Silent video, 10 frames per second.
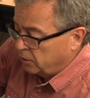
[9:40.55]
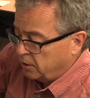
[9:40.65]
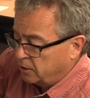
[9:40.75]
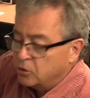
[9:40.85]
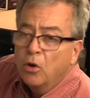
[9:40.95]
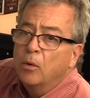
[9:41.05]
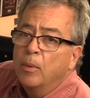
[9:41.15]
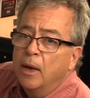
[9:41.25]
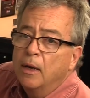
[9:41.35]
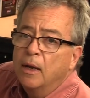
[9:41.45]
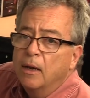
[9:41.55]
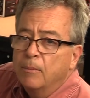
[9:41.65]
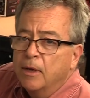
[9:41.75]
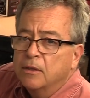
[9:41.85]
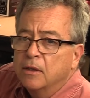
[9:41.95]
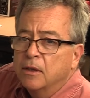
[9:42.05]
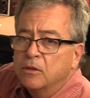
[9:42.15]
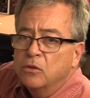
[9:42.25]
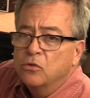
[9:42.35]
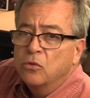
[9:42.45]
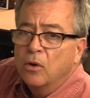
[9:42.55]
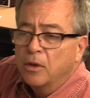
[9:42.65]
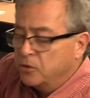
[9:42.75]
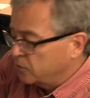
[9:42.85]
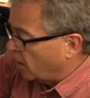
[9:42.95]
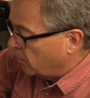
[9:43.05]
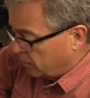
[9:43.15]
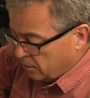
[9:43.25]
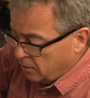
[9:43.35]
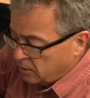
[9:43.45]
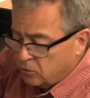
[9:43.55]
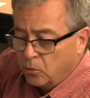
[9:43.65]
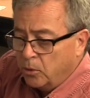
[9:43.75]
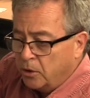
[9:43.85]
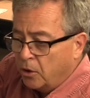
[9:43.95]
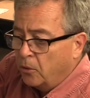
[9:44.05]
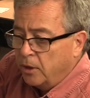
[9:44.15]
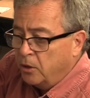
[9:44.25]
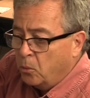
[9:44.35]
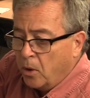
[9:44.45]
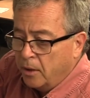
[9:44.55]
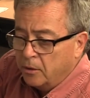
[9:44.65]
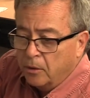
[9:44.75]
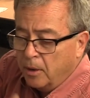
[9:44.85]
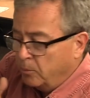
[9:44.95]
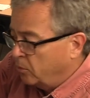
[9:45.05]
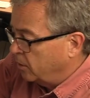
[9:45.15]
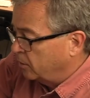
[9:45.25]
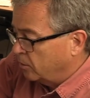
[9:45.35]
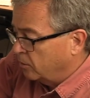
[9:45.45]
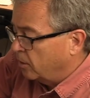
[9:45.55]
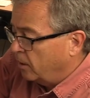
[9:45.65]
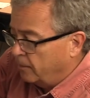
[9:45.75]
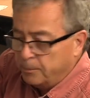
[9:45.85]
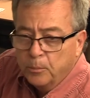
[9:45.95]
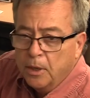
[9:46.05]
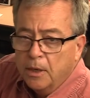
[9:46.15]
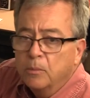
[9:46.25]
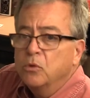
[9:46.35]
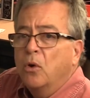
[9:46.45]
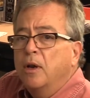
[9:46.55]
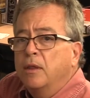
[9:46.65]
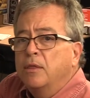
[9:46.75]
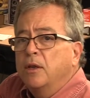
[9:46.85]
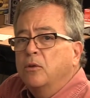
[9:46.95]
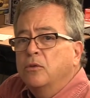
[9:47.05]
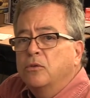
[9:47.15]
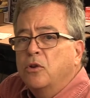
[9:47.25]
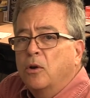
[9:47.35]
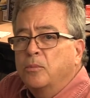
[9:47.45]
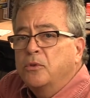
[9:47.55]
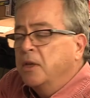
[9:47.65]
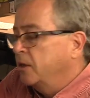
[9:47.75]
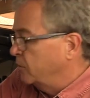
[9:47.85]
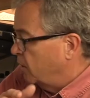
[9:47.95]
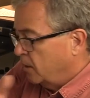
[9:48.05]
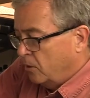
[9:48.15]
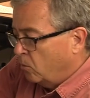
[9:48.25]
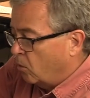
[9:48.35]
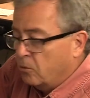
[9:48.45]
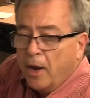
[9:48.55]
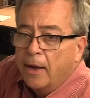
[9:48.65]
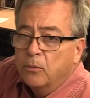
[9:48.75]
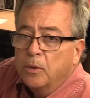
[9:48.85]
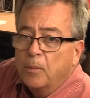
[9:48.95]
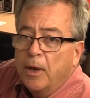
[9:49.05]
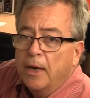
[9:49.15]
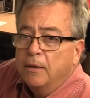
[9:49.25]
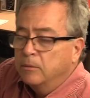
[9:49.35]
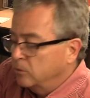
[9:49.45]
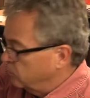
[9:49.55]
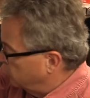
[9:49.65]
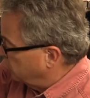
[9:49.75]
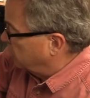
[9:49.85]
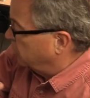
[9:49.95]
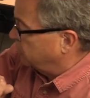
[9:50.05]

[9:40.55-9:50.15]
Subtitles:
nice coat of paint and it makes it nice and strong and solid. So when you're going into weather and put other mediums on it, thinners, terps, things, it won't react with the paint. Really good